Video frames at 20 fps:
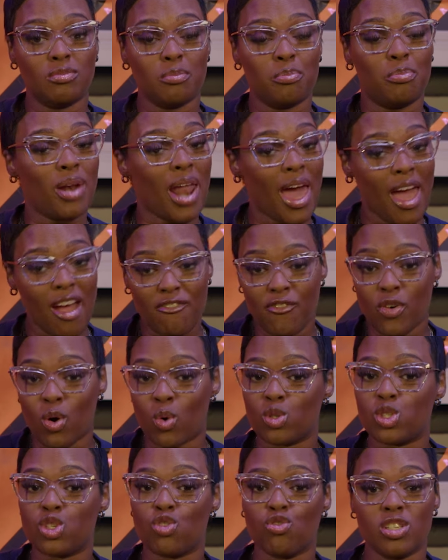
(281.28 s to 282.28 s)
Black
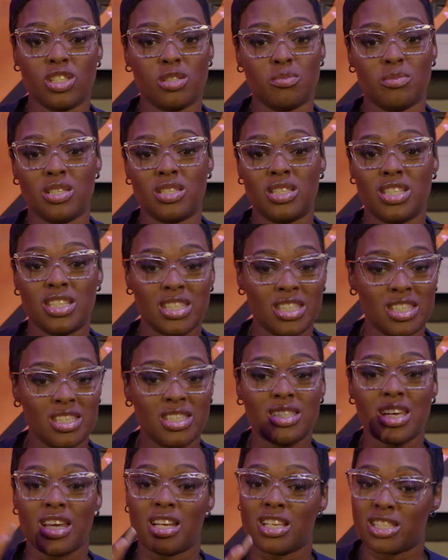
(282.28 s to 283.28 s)
folks Christmas. This is
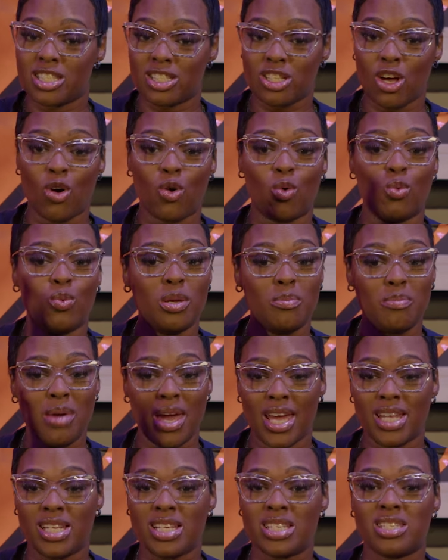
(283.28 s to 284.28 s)
set in stone. We
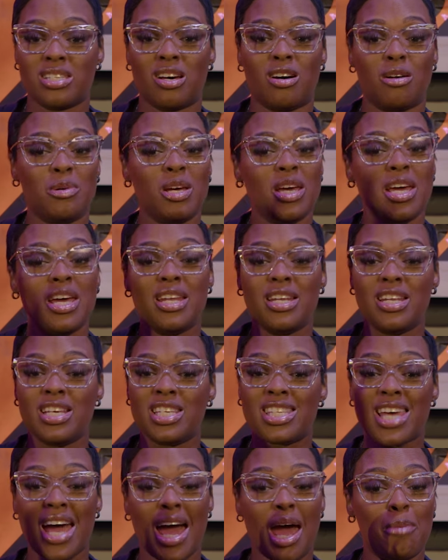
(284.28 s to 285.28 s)
made this up.
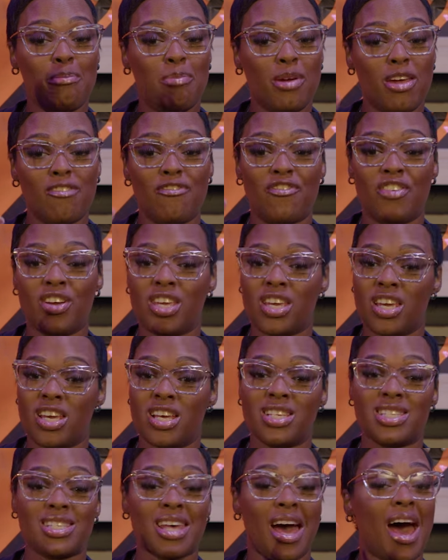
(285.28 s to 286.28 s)
It's how I've been for
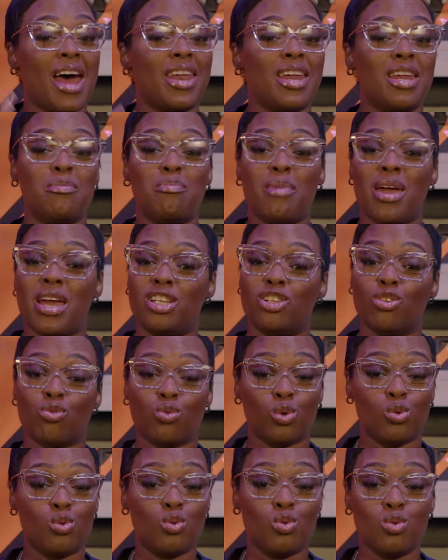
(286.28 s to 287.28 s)
years. I didn't make the
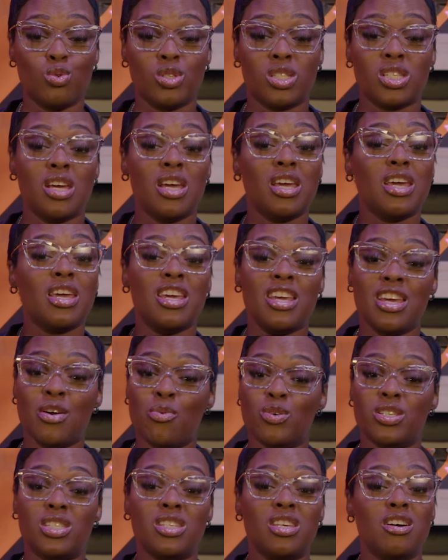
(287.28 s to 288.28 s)
rules.
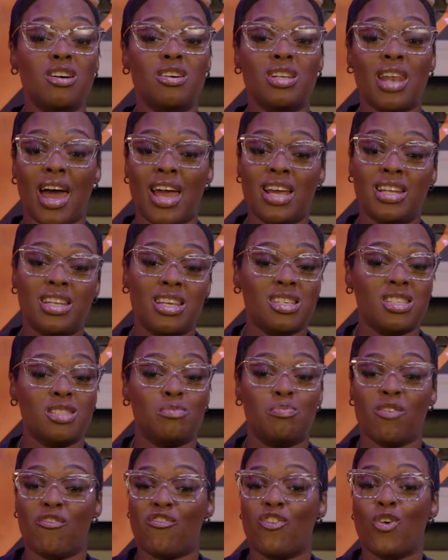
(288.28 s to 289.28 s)
It was here like this
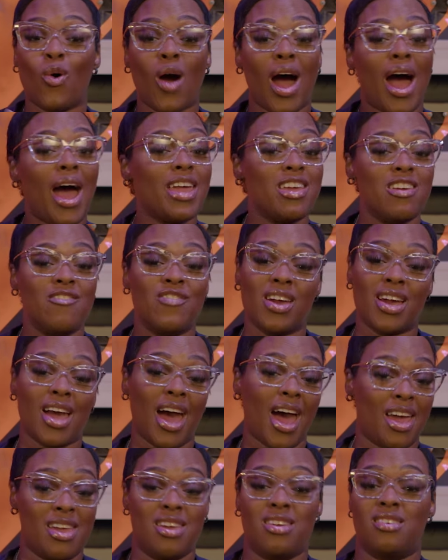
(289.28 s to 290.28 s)
before I even
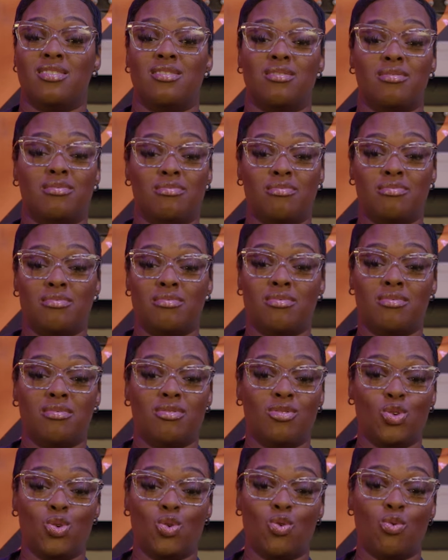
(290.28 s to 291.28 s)
got here.
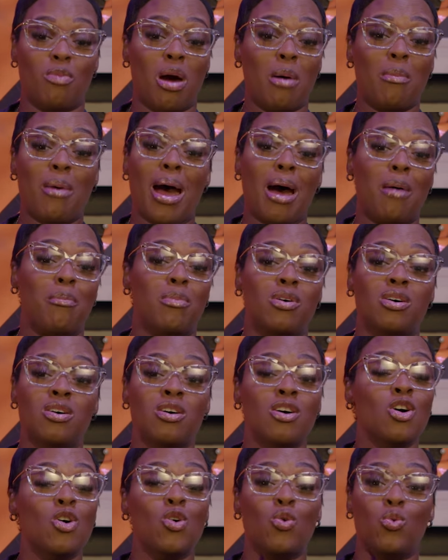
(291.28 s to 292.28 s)
You know, my mama,
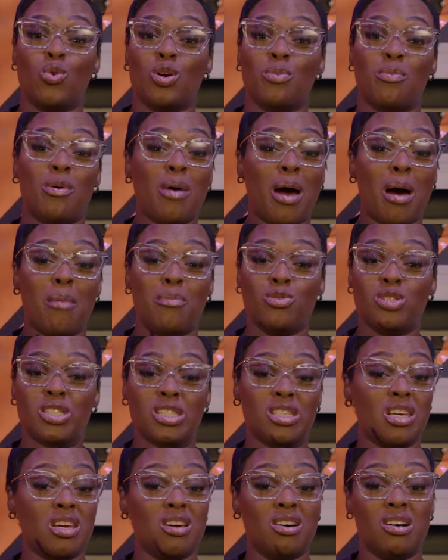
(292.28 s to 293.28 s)
when my mama used
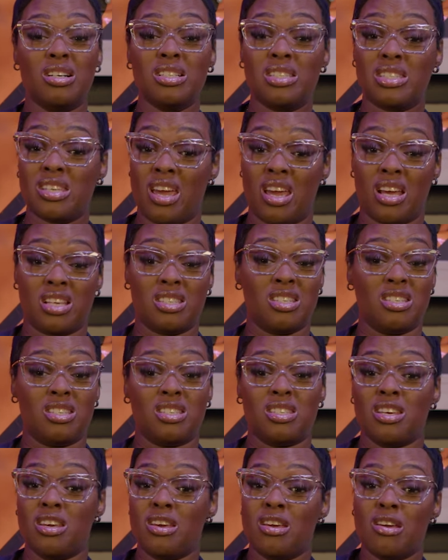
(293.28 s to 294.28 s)
to get her
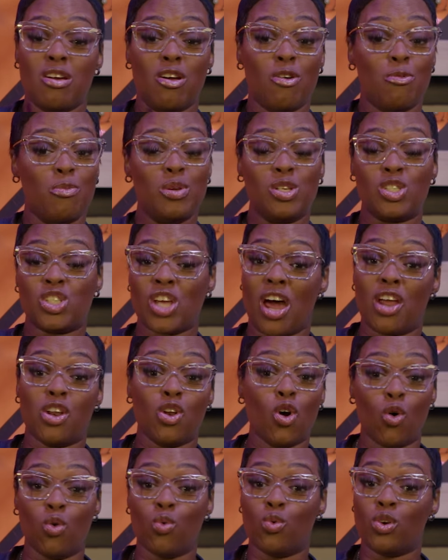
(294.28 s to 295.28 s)
taxes, bitch, I
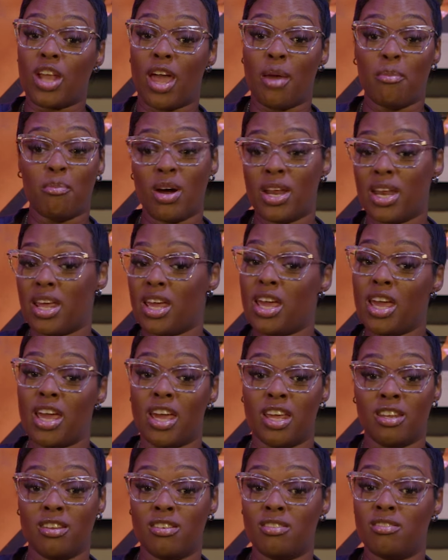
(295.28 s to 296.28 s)
know that money hit.